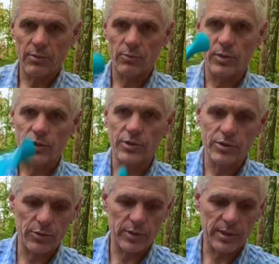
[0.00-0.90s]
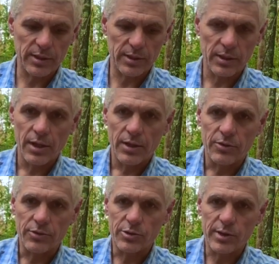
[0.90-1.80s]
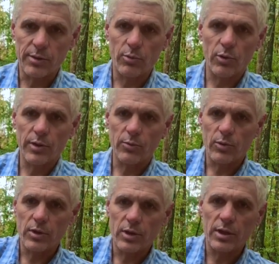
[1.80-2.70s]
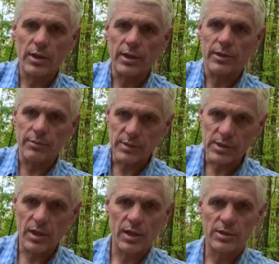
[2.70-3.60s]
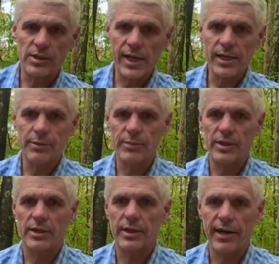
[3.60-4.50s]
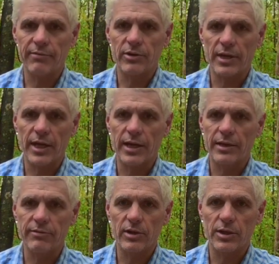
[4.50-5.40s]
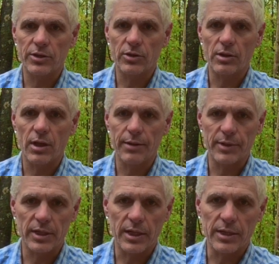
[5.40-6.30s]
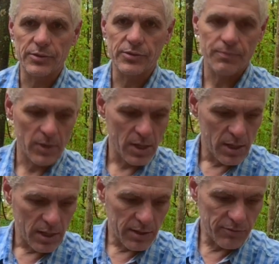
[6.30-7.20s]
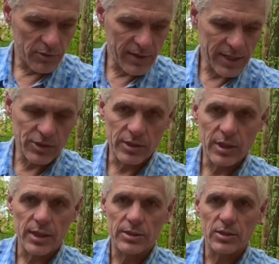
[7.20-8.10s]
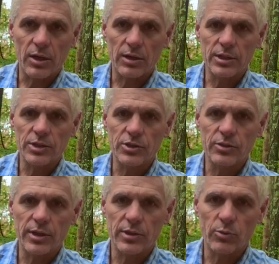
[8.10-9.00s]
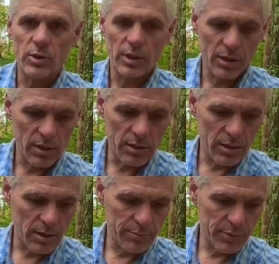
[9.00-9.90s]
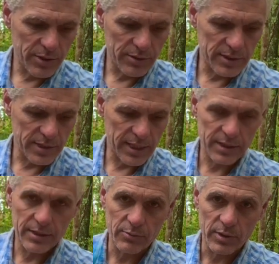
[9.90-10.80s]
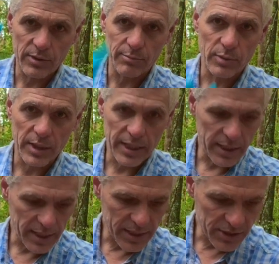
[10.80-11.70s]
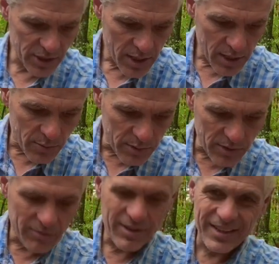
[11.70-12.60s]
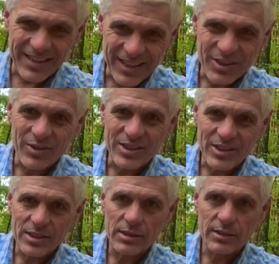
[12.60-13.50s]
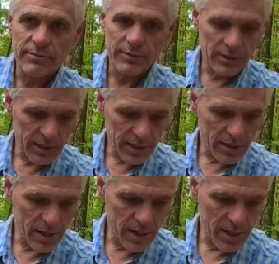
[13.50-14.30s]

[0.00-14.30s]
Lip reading: when you're doing the trigger point work and the massage, that can be done every day, even on your climbing days. If you've actually got scar tissue that you're working on up here in the tendon with the blade edge, when you've got that crunchy stuff in there,